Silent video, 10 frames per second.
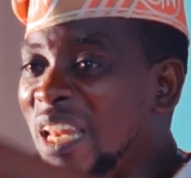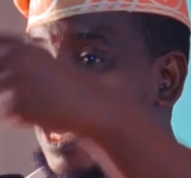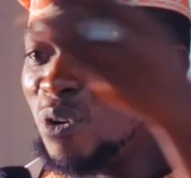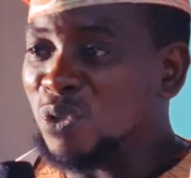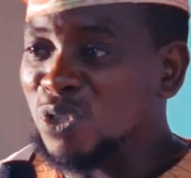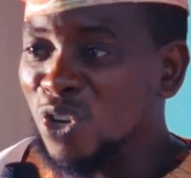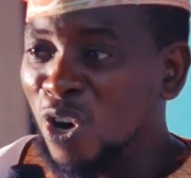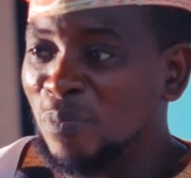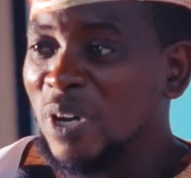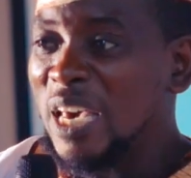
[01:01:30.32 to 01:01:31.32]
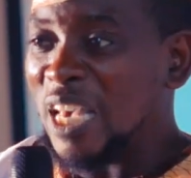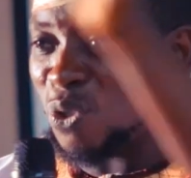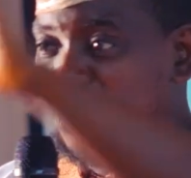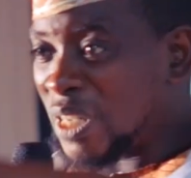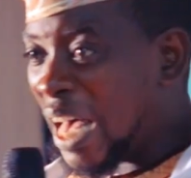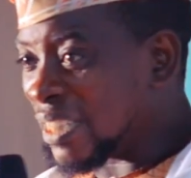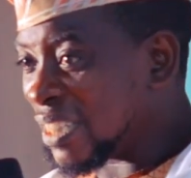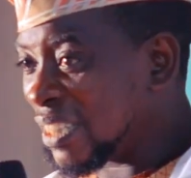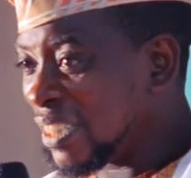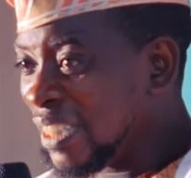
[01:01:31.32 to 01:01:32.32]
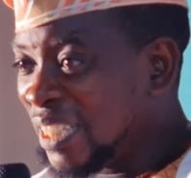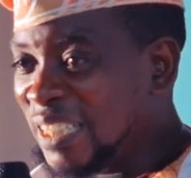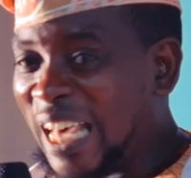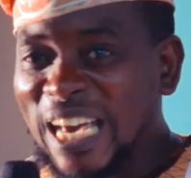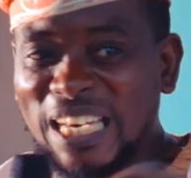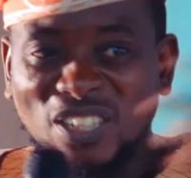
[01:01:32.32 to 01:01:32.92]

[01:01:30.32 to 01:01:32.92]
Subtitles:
legusnum excusant. That